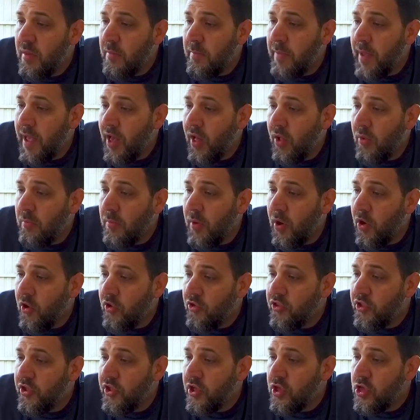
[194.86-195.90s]
pale
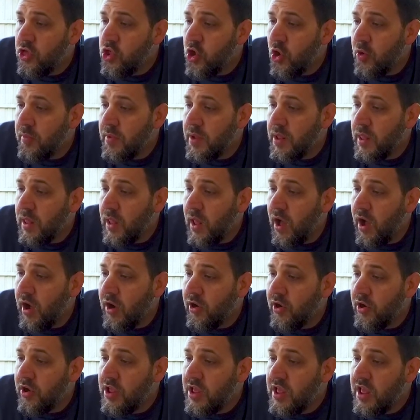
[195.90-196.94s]
malt, German
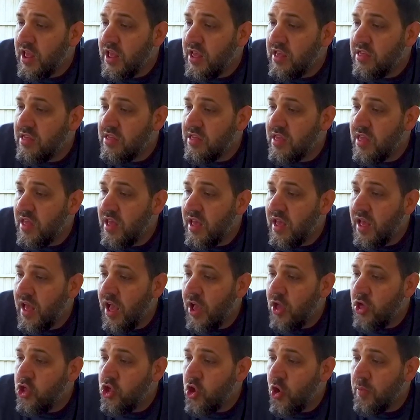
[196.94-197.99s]
lager yeast,
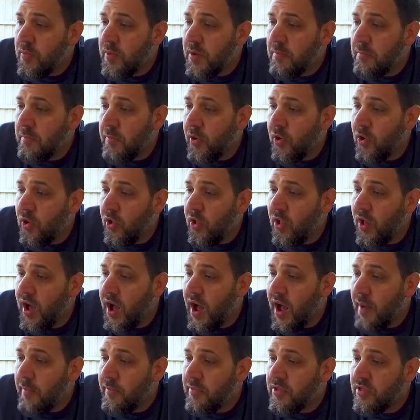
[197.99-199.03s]
and German pearl
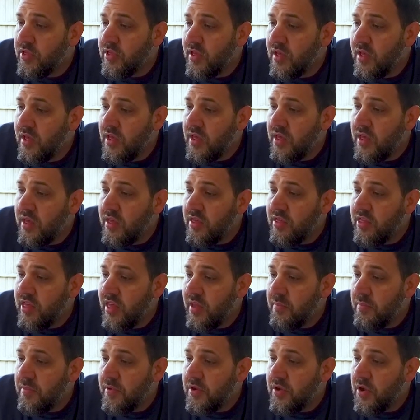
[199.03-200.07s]
hops.
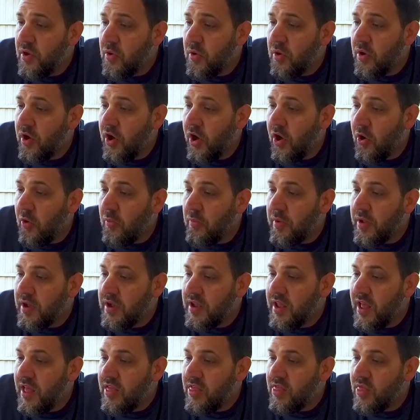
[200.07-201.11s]
Sip, don't gulp, and
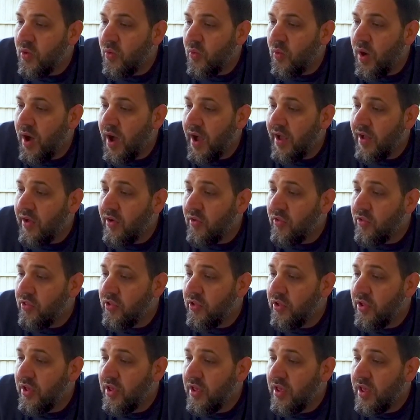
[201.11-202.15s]
taste the wild
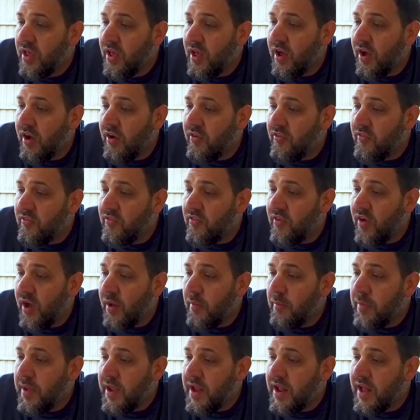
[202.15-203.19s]
of
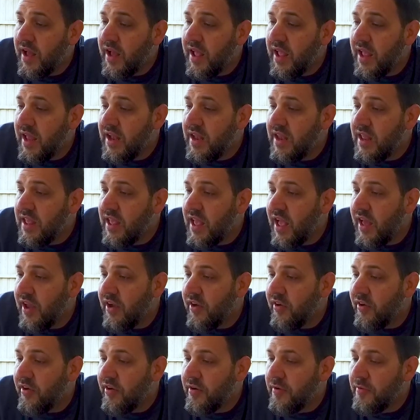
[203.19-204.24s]
Abita
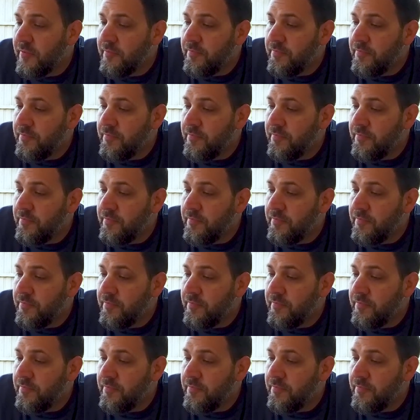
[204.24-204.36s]
Andygator.